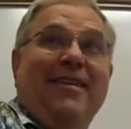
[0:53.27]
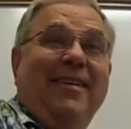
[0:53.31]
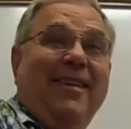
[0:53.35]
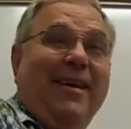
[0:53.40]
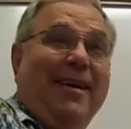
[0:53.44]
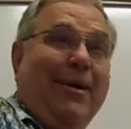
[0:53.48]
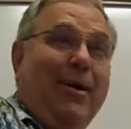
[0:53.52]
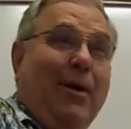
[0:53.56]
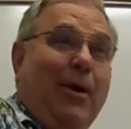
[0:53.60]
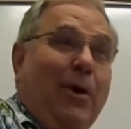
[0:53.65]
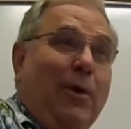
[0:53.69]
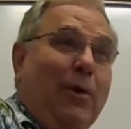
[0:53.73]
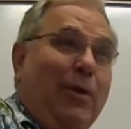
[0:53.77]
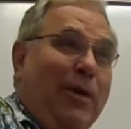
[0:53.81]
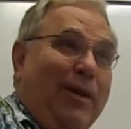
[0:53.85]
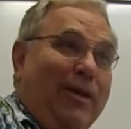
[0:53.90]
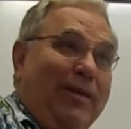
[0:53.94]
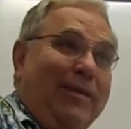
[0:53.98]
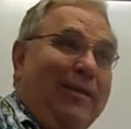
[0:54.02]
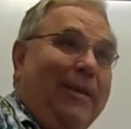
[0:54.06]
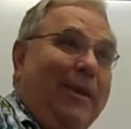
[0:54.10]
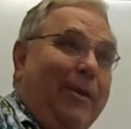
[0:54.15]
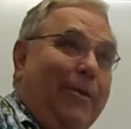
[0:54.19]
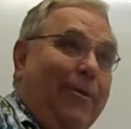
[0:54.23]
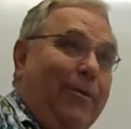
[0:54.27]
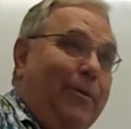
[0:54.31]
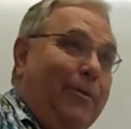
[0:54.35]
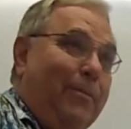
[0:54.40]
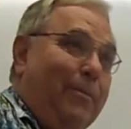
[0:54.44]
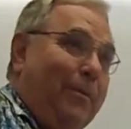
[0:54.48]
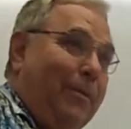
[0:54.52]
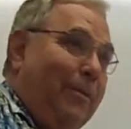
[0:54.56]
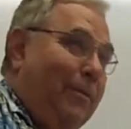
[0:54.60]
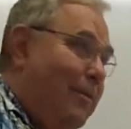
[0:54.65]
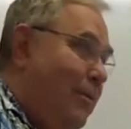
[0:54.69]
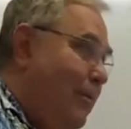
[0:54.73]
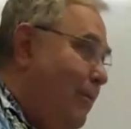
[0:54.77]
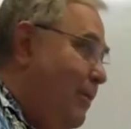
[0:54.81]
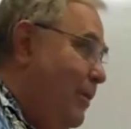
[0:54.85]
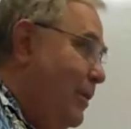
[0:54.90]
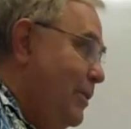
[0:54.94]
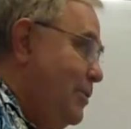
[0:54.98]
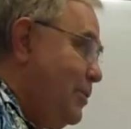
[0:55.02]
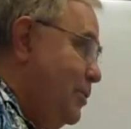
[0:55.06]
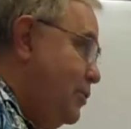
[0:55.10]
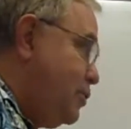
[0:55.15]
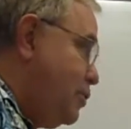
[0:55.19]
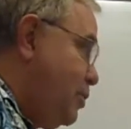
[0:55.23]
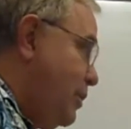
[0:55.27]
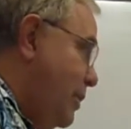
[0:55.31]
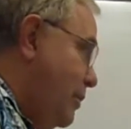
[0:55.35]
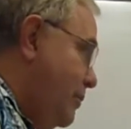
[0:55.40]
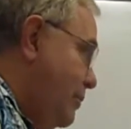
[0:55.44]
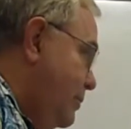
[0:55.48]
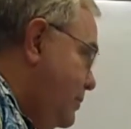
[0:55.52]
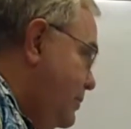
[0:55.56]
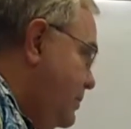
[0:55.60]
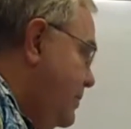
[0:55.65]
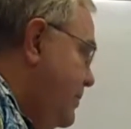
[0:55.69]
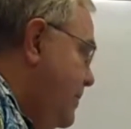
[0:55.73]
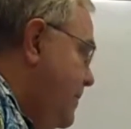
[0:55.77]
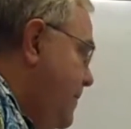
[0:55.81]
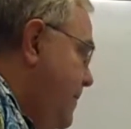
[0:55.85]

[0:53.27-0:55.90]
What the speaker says: at Honeywell and hire him to fix those problems.